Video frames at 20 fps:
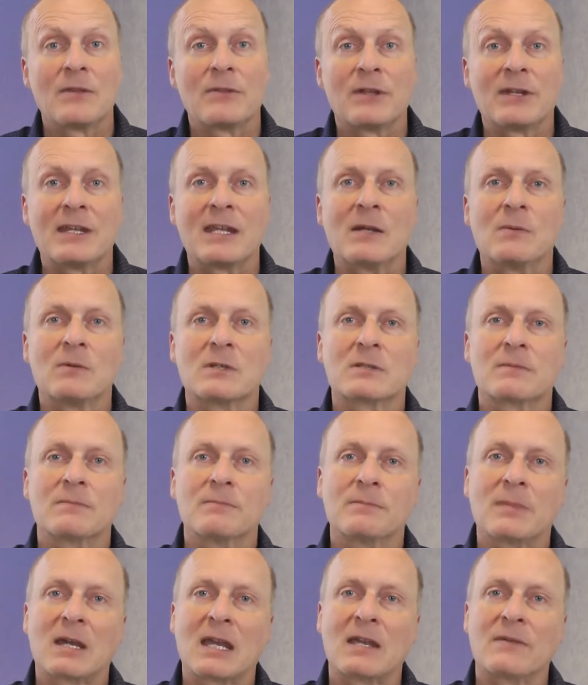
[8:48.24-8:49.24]
than he was
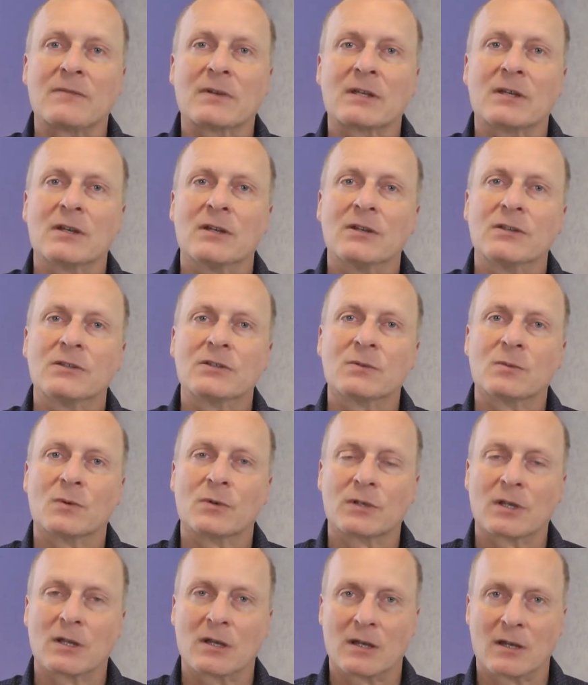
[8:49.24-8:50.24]
behaving
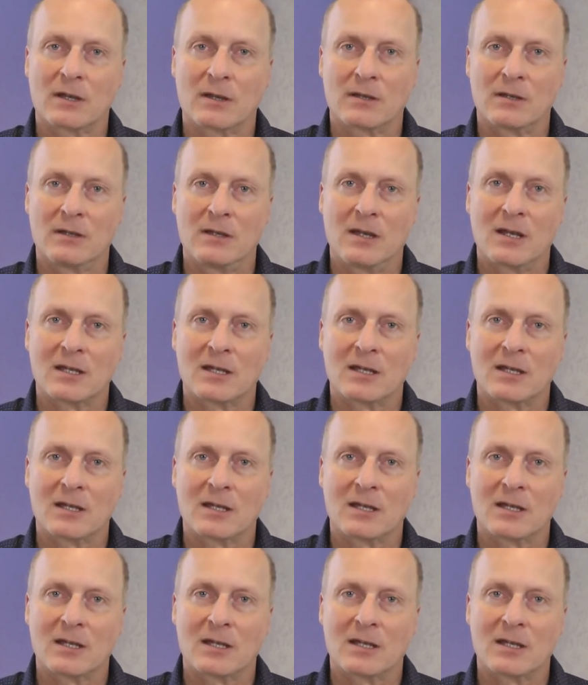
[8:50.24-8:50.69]
toward her.